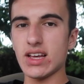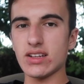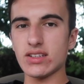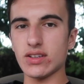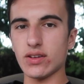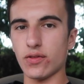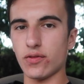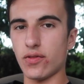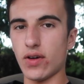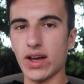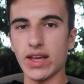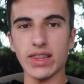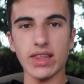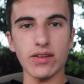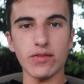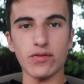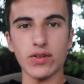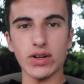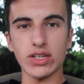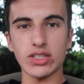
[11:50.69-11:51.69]
to
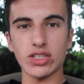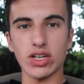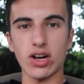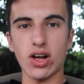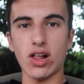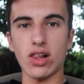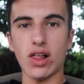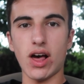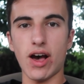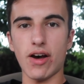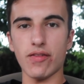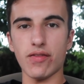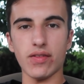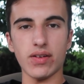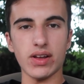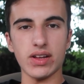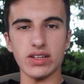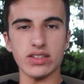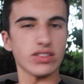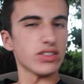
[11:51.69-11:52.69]
finally finish it all off
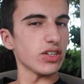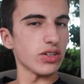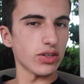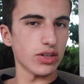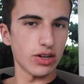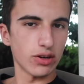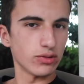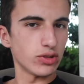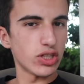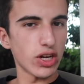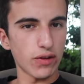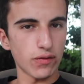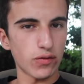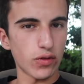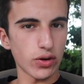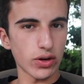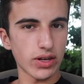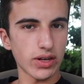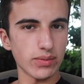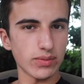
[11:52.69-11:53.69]
until, you know, Gen
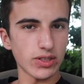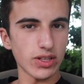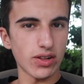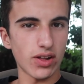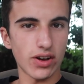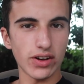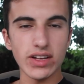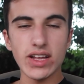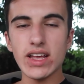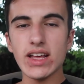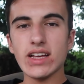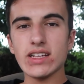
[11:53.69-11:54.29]
4 comes along.